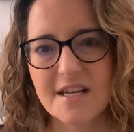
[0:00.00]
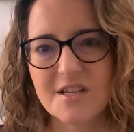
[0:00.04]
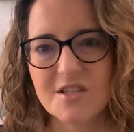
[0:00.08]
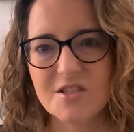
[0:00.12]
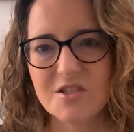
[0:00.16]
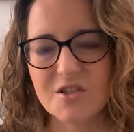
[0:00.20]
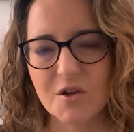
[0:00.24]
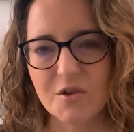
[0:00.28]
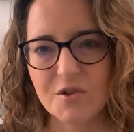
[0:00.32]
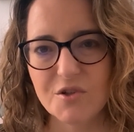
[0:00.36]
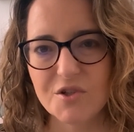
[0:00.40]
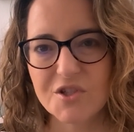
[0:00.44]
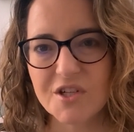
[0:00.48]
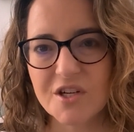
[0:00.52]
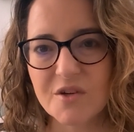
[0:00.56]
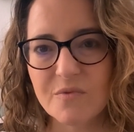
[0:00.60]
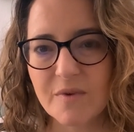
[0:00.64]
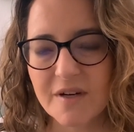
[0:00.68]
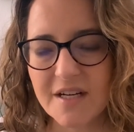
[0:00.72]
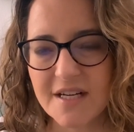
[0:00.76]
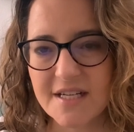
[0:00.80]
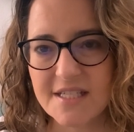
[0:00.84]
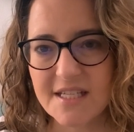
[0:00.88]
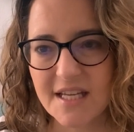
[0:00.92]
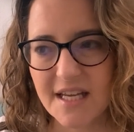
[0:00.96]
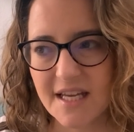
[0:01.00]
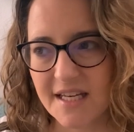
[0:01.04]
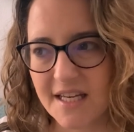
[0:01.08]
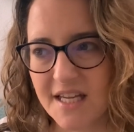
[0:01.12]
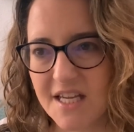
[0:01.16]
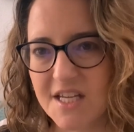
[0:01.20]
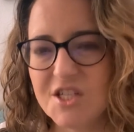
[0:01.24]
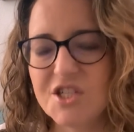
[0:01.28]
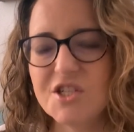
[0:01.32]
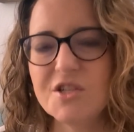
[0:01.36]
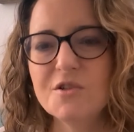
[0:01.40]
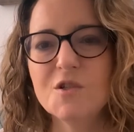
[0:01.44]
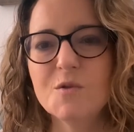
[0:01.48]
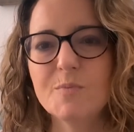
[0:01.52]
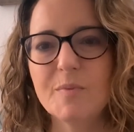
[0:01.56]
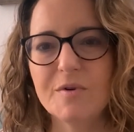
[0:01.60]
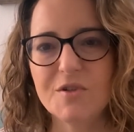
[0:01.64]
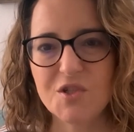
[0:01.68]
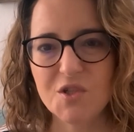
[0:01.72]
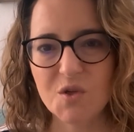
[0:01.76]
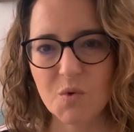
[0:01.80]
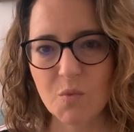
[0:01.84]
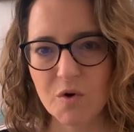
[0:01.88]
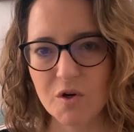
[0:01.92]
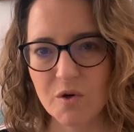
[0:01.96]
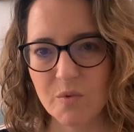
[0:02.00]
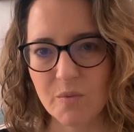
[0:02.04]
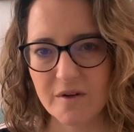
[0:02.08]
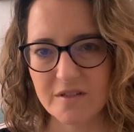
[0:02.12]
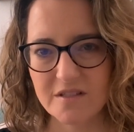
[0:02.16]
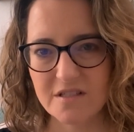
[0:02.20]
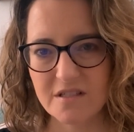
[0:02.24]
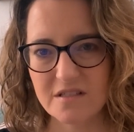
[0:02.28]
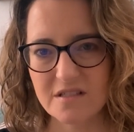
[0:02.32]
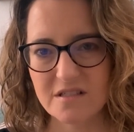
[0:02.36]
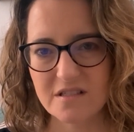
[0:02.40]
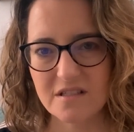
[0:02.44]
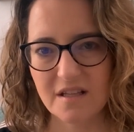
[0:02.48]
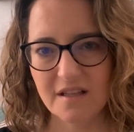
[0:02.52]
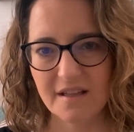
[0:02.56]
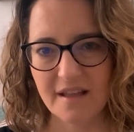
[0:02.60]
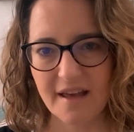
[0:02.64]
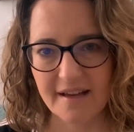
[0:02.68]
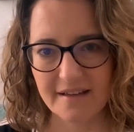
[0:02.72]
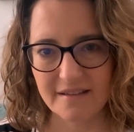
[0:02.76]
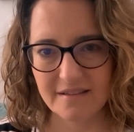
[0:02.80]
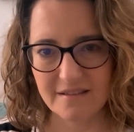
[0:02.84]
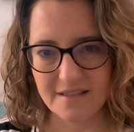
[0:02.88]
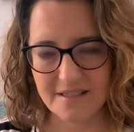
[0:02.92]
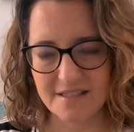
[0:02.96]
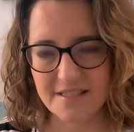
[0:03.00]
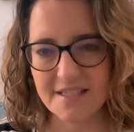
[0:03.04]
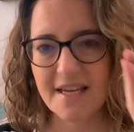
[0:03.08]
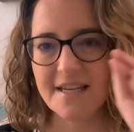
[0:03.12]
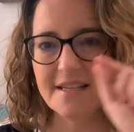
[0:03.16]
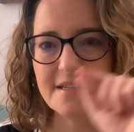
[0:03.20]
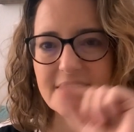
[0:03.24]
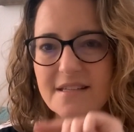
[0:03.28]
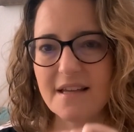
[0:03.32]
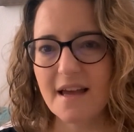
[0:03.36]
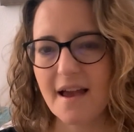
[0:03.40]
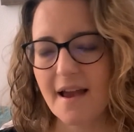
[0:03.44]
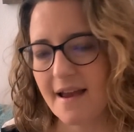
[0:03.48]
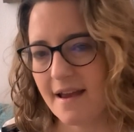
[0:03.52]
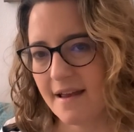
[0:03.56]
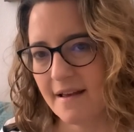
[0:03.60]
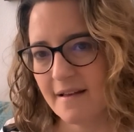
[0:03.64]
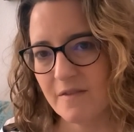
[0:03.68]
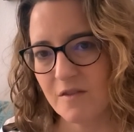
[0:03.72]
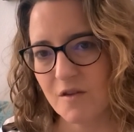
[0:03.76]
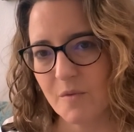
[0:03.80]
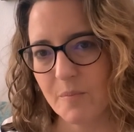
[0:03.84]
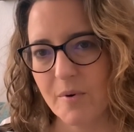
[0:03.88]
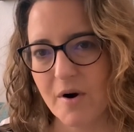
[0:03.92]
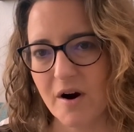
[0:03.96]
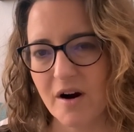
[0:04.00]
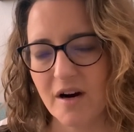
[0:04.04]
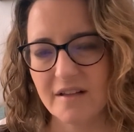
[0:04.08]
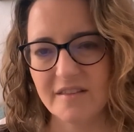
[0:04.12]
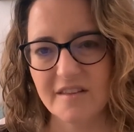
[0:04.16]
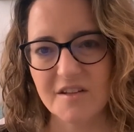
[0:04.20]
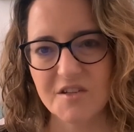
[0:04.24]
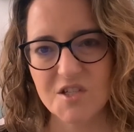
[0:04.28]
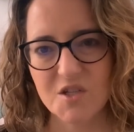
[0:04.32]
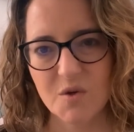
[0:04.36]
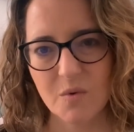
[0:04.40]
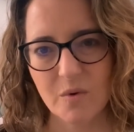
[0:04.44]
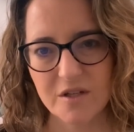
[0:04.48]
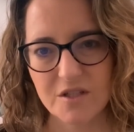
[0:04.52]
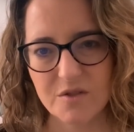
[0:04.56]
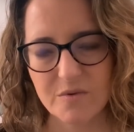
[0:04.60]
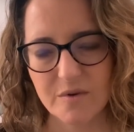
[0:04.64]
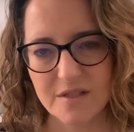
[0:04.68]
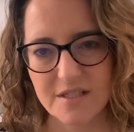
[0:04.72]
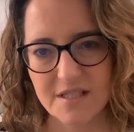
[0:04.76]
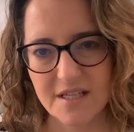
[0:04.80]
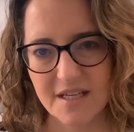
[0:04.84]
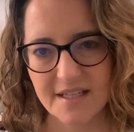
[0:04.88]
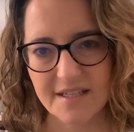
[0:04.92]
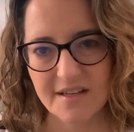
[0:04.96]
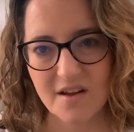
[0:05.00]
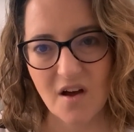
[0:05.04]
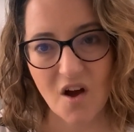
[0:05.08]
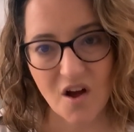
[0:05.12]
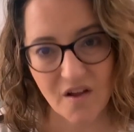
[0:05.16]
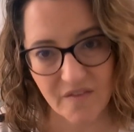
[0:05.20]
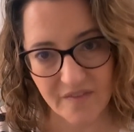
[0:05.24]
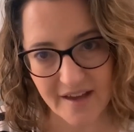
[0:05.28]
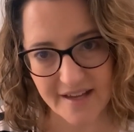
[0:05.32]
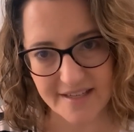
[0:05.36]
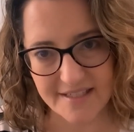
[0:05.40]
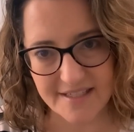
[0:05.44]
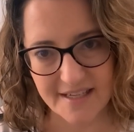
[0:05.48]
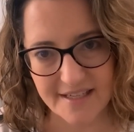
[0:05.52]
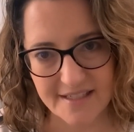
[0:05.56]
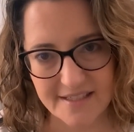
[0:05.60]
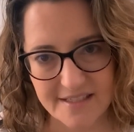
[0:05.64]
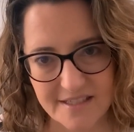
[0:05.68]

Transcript: So you shouldn't run into any issues, but you will want to select the date and the park that you want to attend on that date.